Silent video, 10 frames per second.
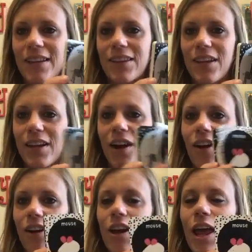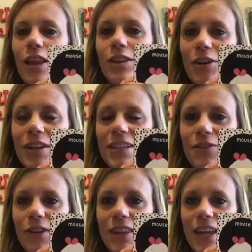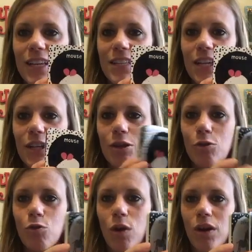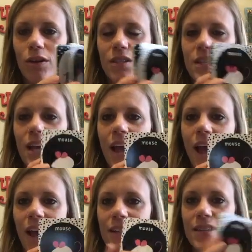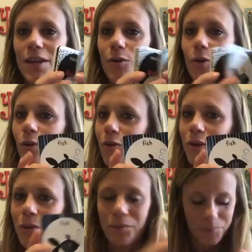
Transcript: and they are learning different things and new words as they grow older.